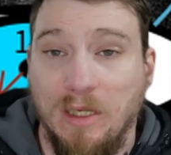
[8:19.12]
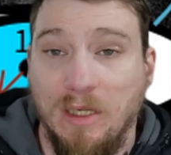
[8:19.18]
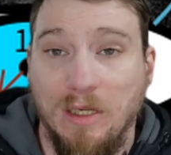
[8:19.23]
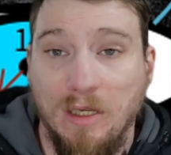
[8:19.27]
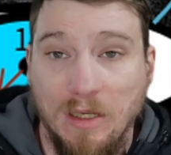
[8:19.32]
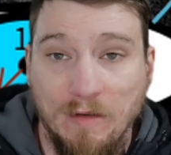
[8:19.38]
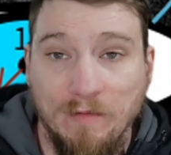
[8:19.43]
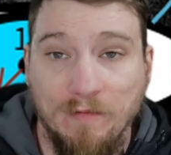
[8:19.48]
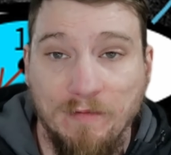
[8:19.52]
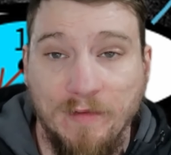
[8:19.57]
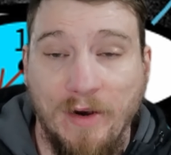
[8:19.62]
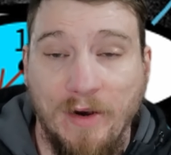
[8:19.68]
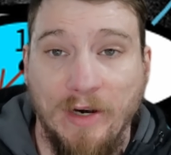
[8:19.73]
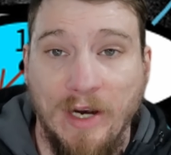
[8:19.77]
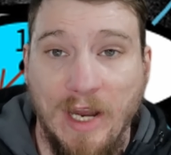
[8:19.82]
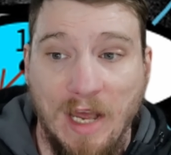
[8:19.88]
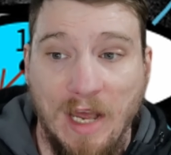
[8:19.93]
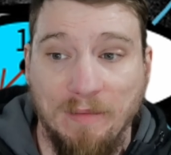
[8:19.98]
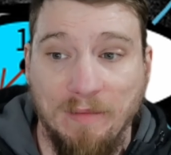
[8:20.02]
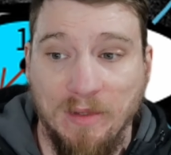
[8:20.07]
very
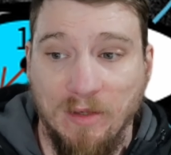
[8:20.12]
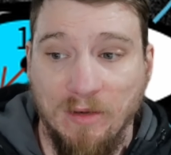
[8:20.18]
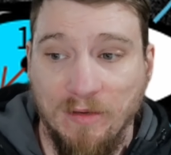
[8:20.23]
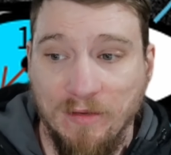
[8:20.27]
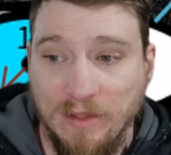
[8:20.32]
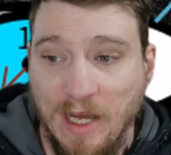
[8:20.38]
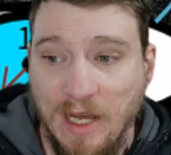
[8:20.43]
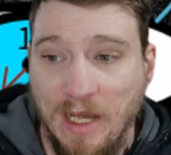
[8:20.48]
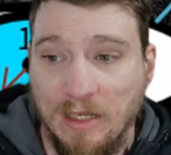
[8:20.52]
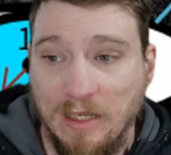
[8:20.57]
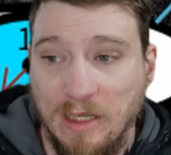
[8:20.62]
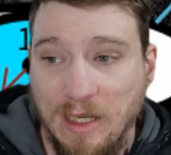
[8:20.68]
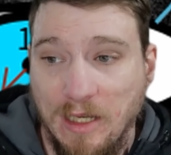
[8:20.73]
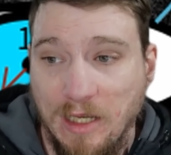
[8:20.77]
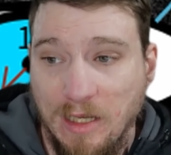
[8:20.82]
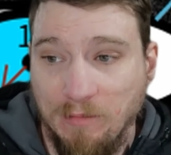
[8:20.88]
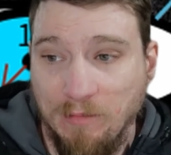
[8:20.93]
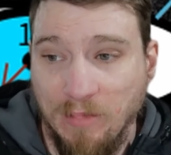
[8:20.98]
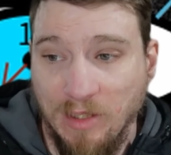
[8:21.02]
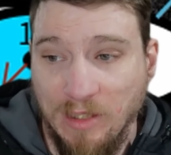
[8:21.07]
happy with that.
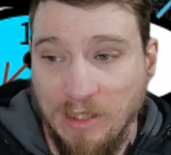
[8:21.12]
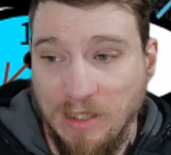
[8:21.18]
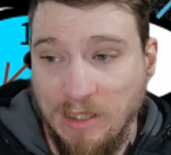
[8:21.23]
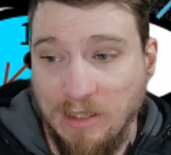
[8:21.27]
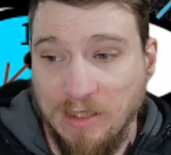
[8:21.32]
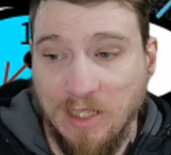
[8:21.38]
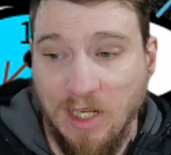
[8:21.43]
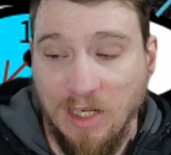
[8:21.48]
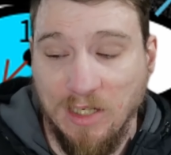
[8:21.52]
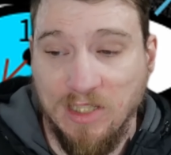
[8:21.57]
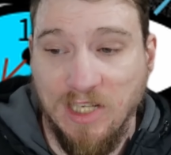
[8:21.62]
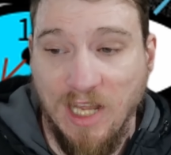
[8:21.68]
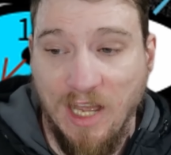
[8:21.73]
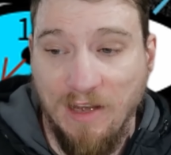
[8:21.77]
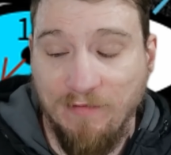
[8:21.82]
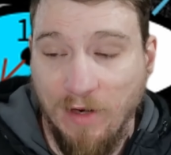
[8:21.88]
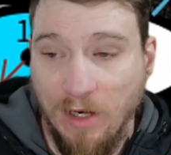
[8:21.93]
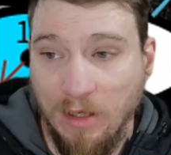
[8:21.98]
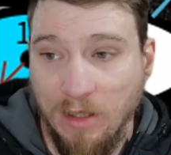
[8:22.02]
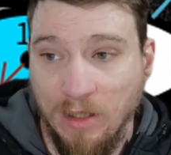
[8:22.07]
But it's got
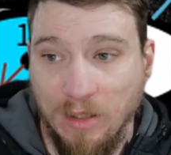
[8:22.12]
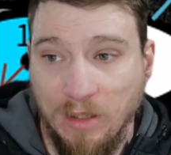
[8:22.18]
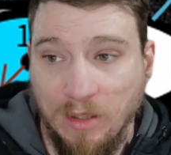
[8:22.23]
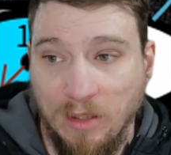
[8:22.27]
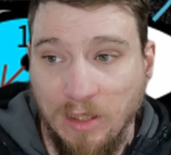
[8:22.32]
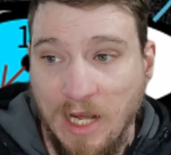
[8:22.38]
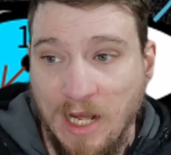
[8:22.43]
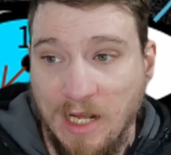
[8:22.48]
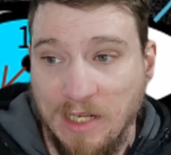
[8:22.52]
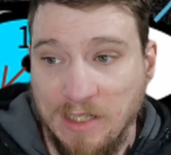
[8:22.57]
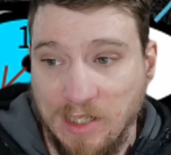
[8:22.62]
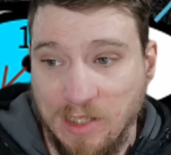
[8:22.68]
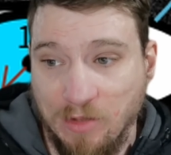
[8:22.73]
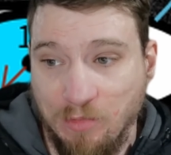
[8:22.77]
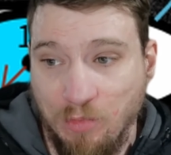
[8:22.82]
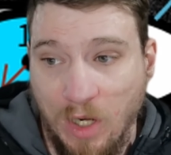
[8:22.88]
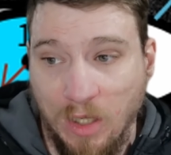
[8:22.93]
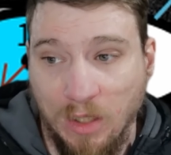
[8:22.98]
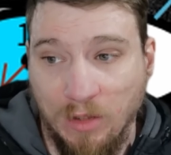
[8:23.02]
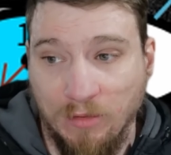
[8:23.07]
sapphire glass. It's
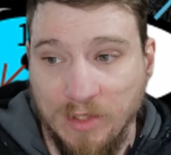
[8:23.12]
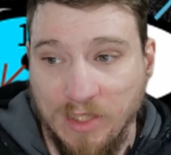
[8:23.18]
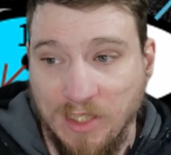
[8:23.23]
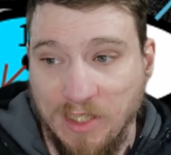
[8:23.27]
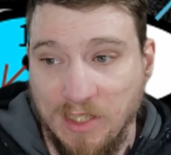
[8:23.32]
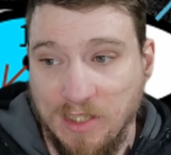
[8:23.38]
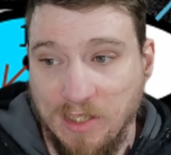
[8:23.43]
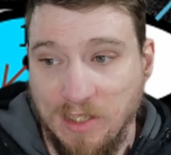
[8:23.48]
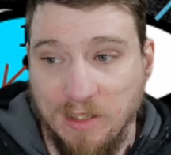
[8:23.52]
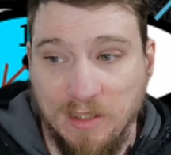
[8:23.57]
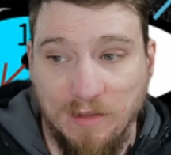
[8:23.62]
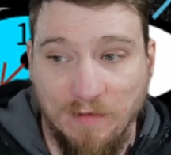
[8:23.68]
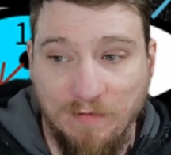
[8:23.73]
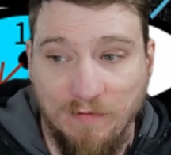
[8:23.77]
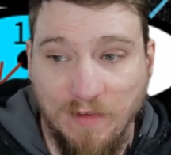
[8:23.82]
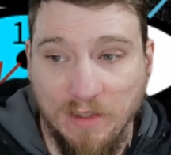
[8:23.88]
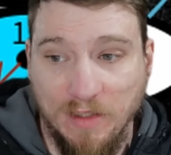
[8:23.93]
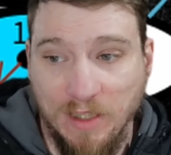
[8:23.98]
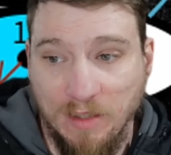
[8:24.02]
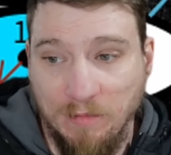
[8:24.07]
water resistant to
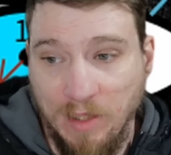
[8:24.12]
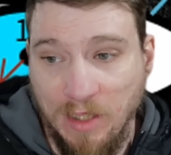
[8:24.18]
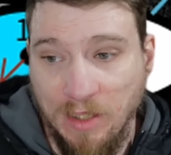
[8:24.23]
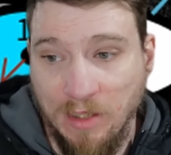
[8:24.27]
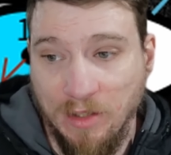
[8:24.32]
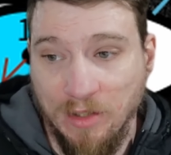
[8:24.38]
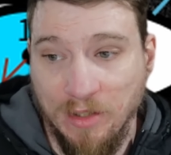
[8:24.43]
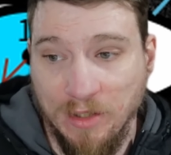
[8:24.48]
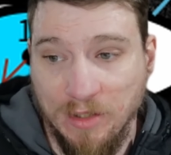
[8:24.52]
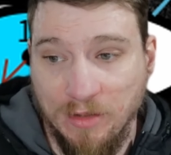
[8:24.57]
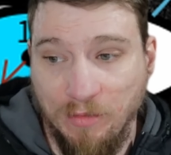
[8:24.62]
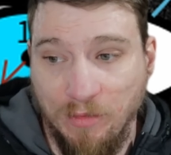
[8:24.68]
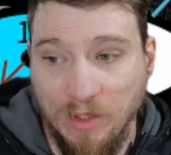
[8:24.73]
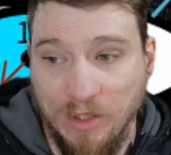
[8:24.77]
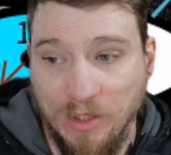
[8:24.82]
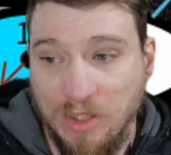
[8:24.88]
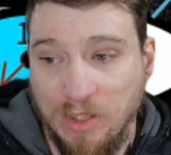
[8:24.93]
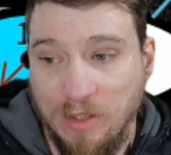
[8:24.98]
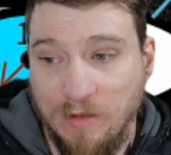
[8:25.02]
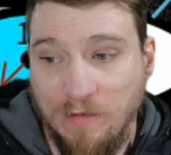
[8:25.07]
50 meters,
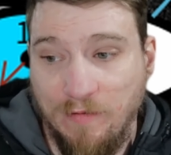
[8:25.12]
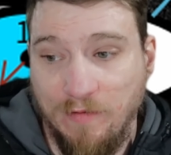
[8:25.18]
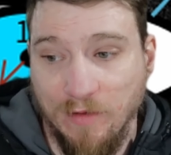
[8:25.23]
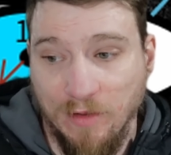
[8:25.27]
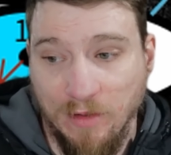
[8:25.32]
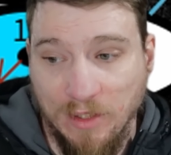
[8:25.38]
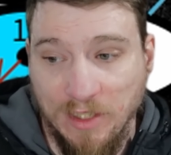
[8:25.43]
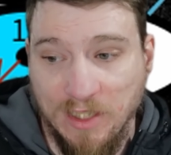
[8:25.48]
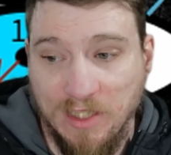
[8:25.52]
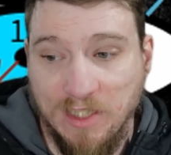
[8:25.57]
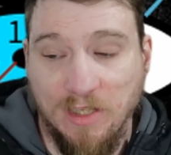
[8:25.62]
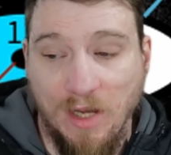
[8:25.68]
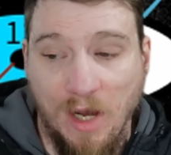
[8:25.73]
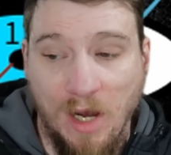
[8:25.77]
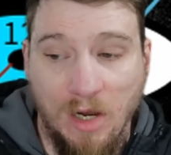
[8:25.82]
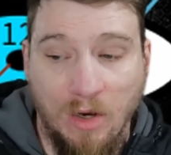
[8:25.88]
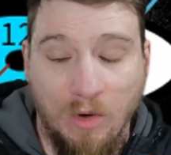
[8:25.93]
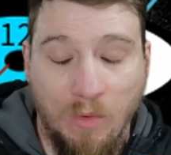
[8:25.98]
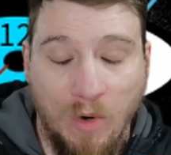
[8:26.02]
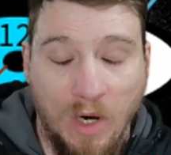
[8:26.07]
which for this
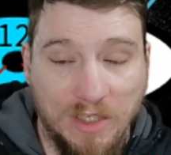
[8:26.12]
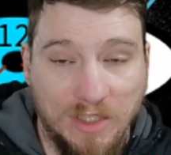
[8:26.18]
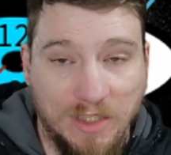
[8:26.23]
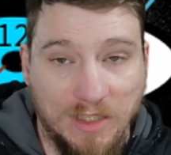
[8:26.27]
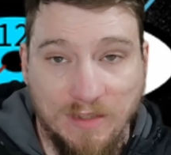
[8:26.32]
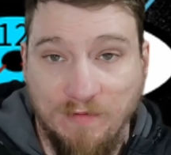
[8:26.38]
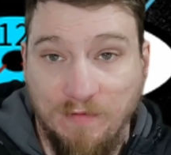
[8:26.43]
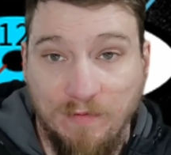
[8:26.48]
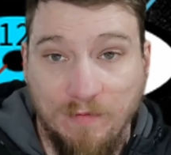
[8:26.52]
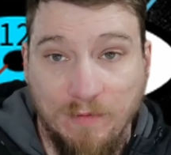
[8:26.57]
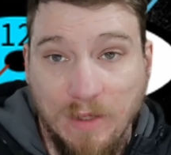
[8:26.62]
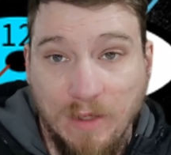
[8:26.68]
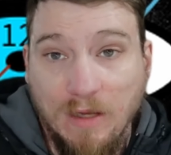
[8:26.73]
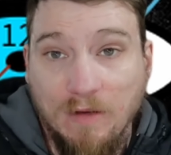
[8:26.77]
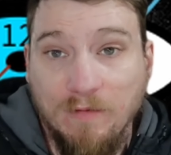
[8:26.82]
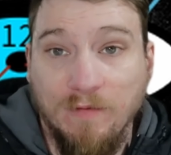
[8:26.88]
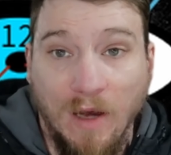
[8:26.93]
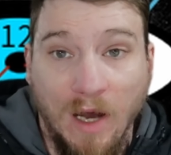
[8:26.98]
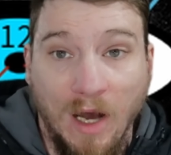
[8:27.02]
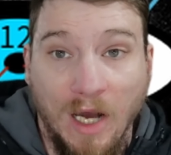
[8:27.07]
style watch is
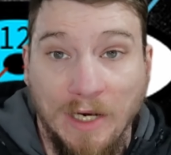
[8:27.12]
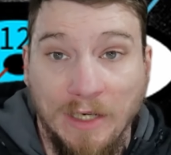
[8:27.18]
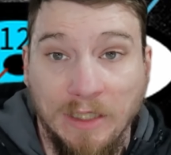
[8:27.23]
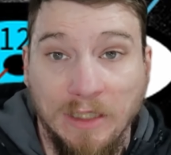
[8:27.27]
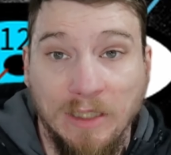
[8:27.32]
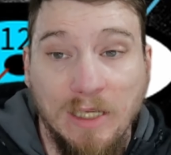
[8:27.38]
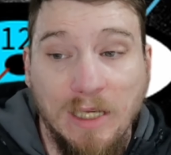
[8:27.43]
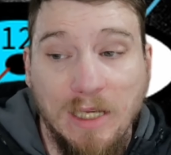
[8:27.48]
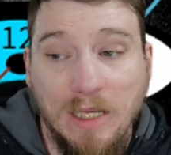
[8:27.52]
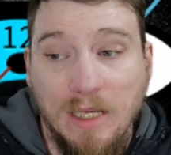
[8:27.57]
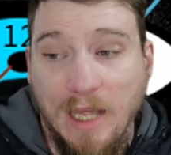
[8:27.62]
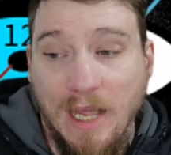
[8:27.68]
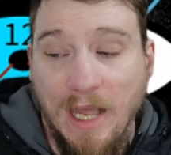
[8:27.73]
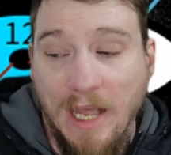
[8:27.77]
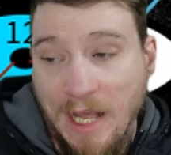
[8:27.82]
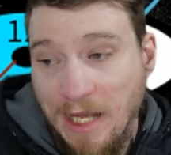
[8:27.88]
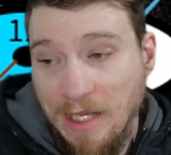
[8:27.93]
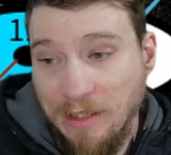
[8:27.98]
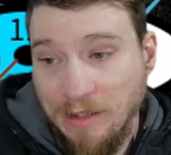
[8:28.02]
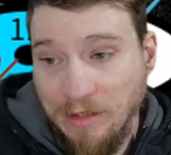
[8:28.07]
fine.
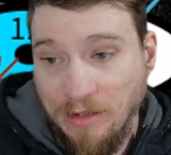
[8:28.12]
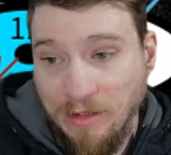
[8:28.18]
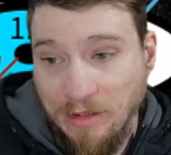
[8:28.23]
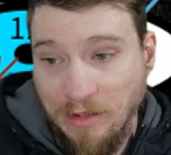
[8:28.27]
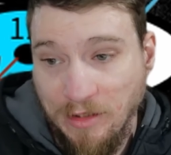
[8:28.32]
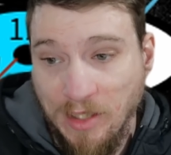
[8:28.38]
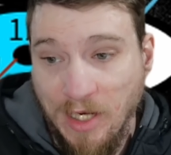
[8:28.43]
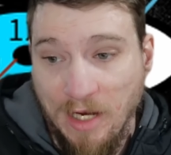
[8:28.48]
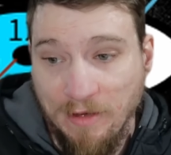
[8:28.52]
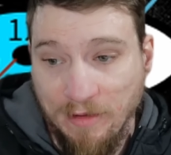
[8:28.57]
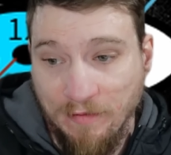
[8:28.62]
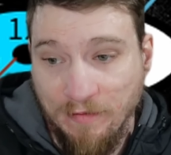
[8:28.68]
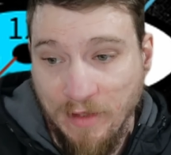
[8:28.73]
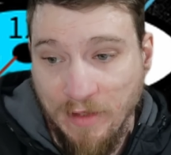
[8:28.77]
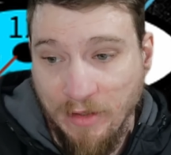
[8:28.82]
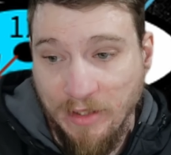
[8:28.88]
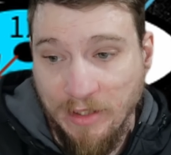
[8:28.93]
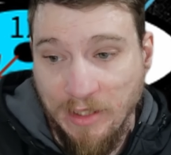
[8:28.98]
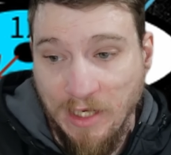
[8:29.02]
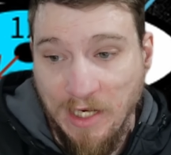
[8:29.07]
And you have a
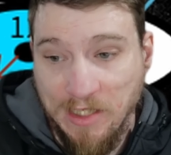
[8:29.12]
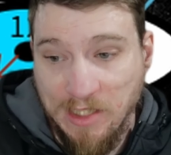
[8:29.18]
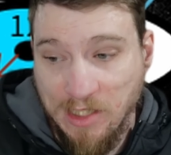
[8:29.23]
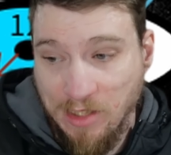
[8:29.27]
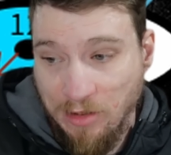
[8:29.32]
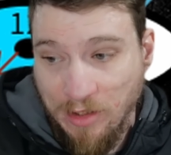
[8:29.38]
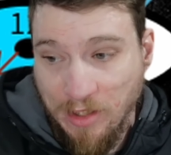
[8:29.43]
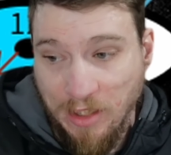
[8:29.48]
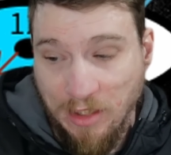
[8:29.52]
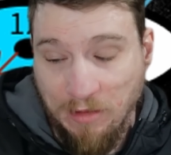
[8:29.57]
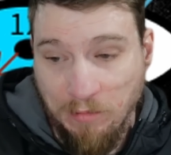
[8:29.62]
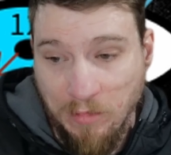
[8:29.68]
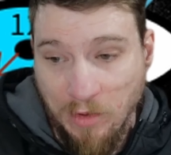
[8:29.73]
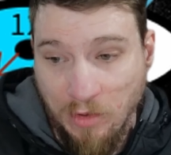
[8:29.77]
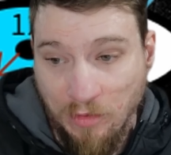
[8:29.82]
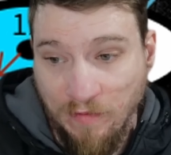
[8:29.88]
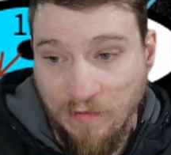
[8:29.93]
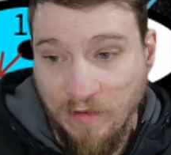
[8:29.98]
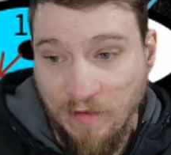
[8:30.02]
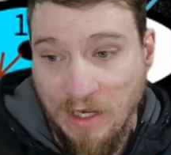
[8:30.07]
very nice looking moon
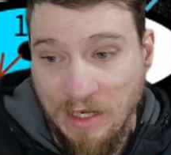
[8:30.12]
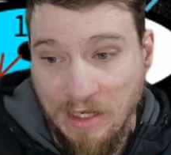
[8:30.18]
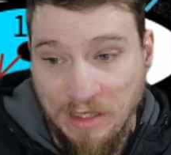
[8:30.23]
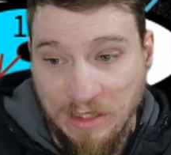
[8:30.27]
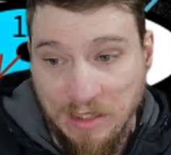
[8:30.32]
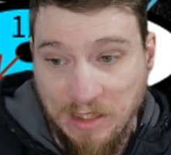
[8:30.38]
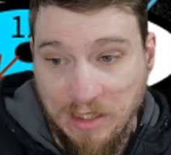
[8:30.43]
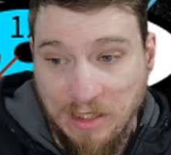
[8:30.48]
phase